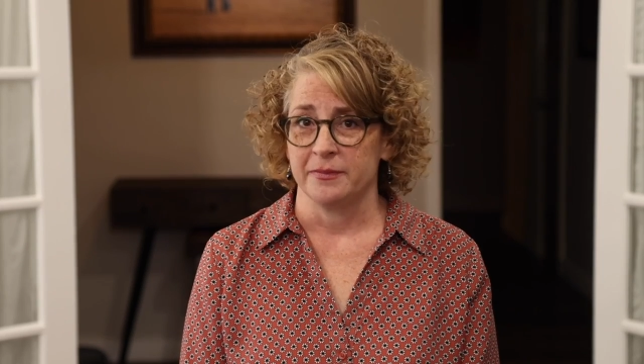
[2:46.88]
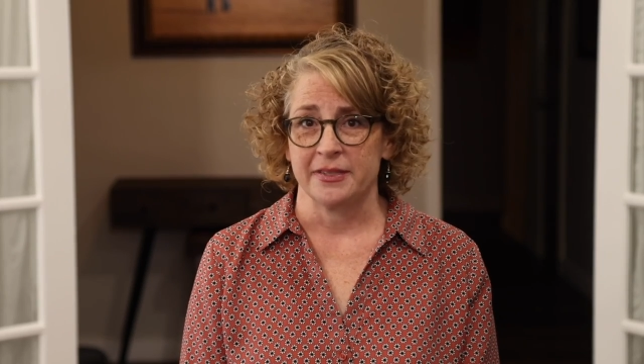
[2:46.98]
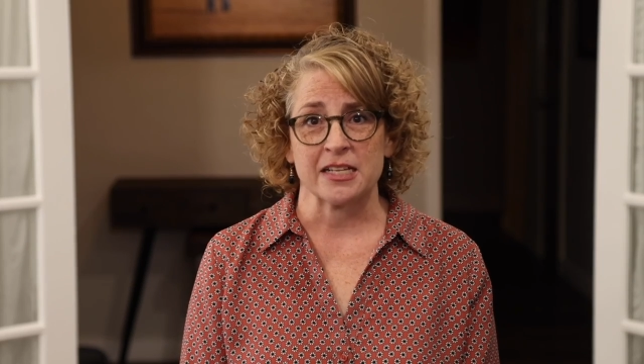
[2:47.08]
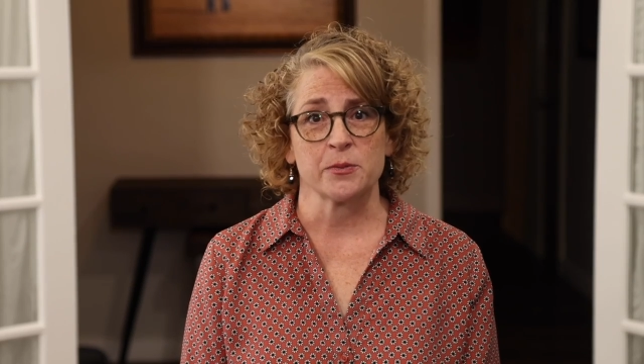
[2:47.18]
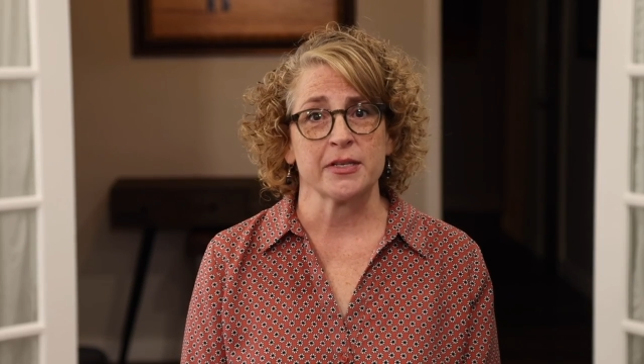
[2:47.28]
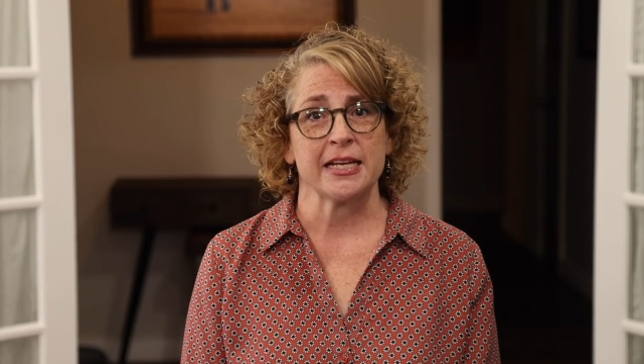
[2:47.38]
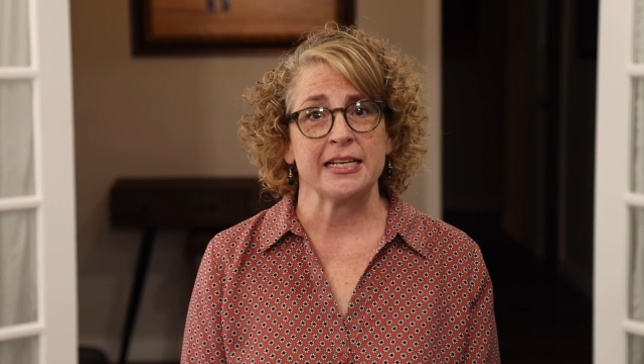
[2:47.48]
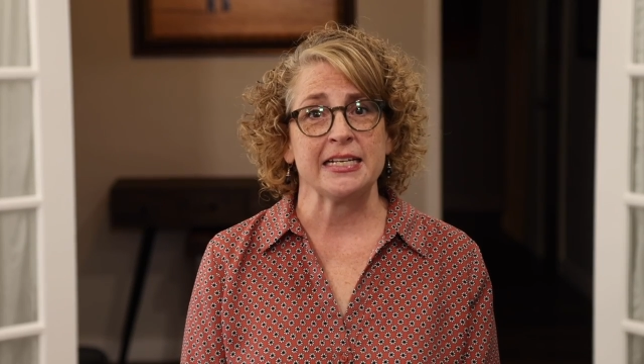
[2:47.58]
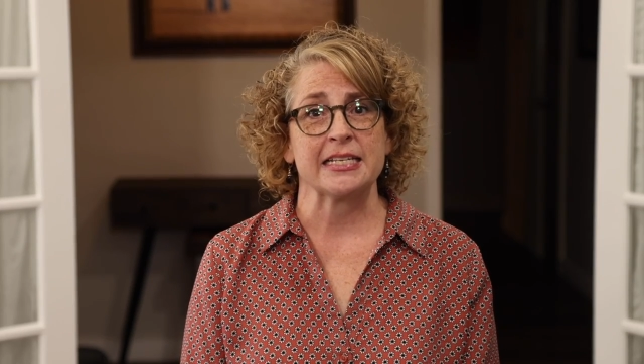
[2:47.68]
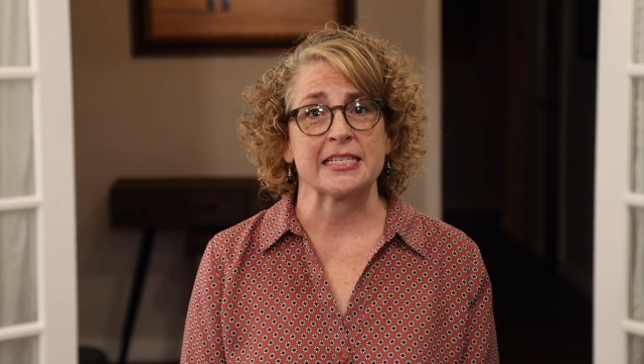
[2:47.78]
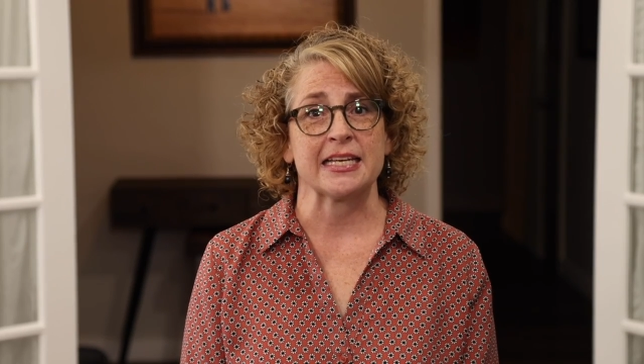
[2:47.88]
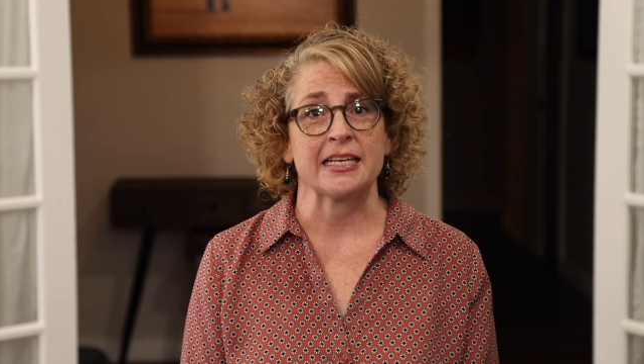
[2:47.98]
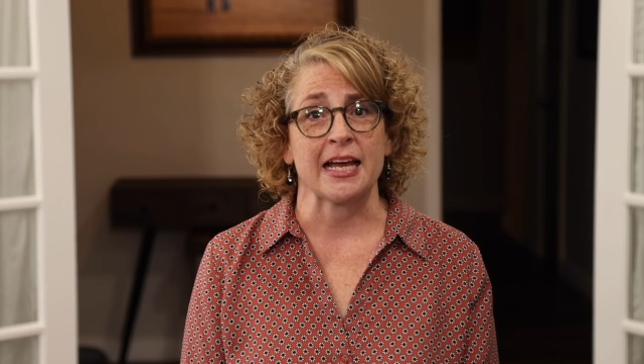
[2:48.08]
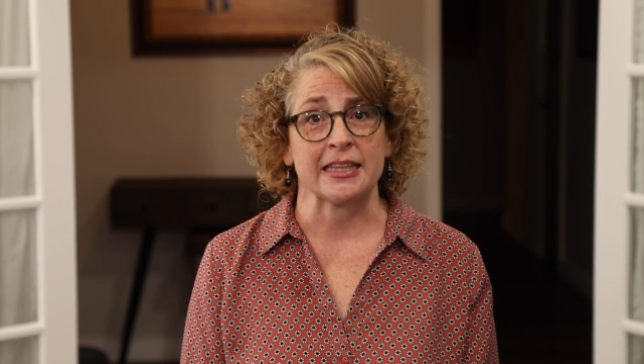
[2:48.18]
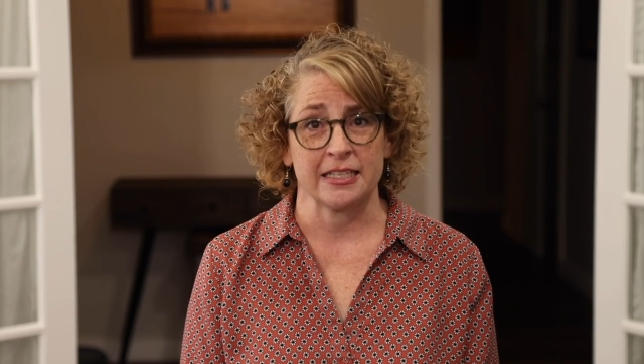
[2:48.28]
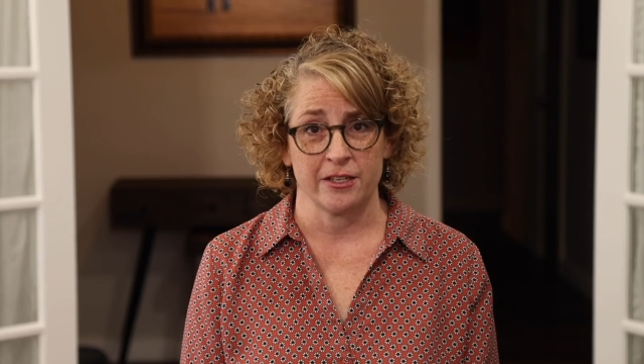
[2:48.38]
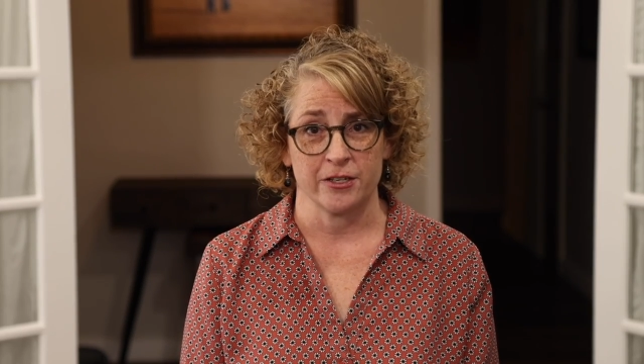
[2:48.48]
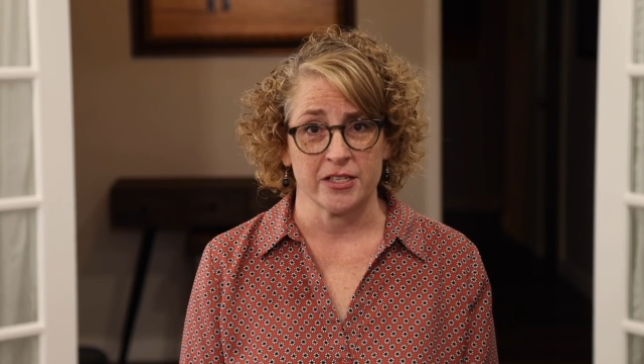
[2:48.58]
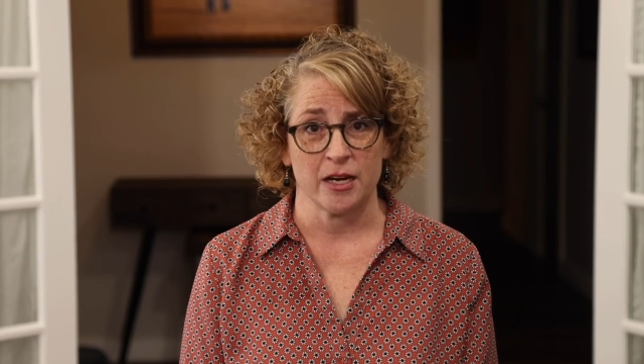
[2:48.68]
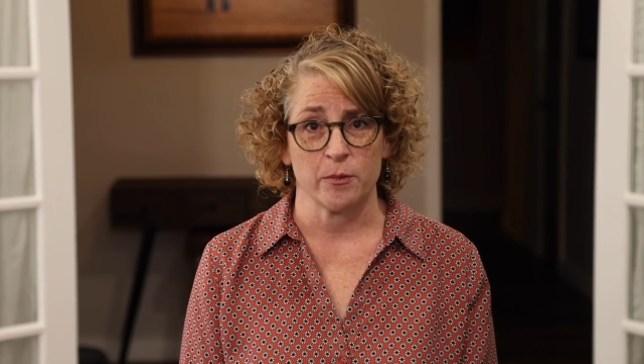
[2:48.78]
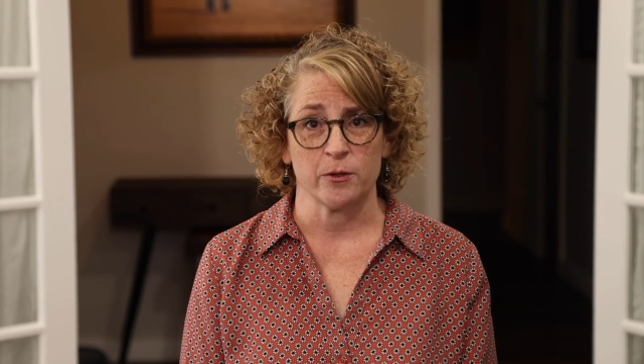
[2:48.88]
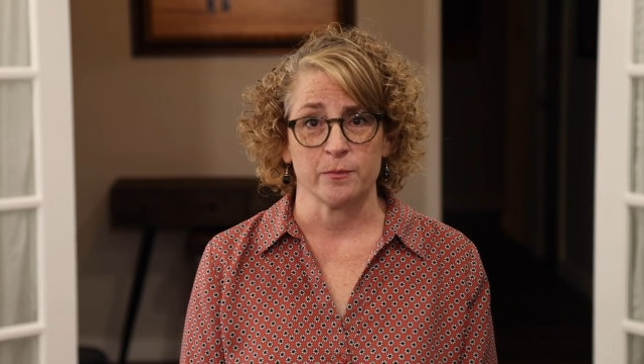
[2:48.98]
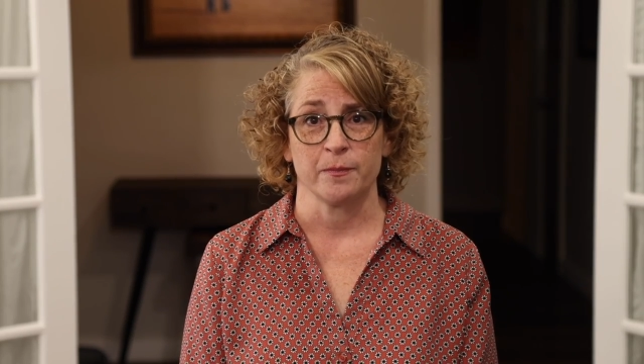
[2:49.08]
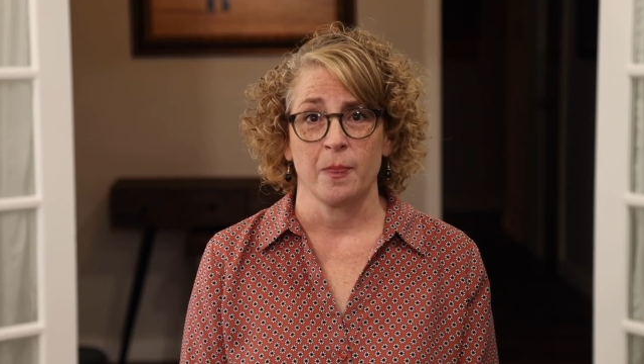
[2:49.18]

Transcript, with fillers: that's where they need to sit at the dinner table.